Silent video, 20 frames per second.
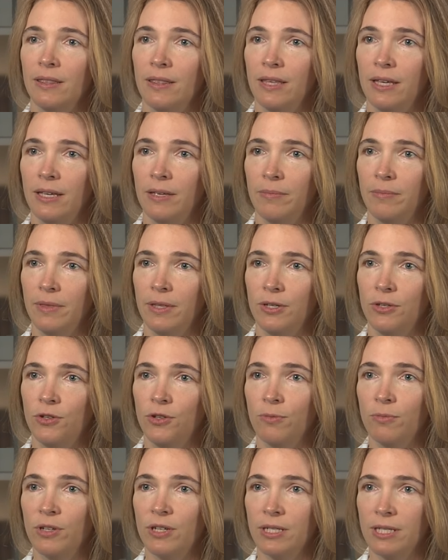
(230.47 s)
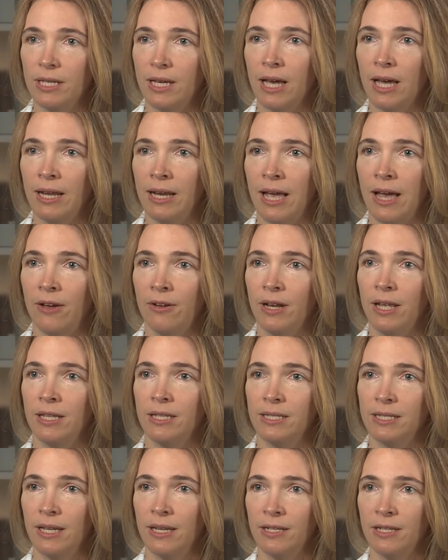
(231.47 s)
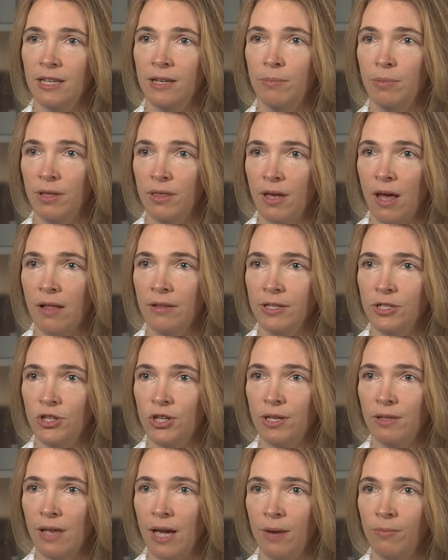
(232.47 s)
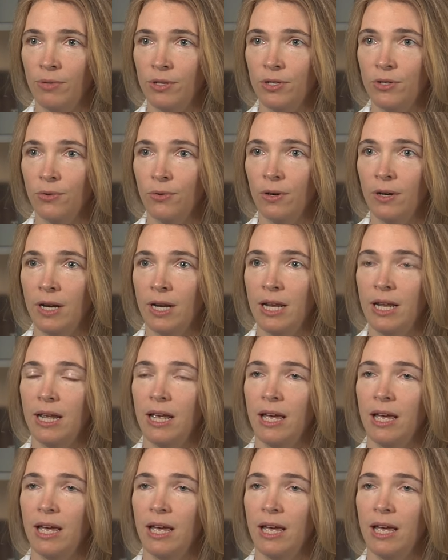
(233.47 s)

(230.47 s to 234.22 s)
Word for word: the, the tumor is cut out and sent to a pathology laboratory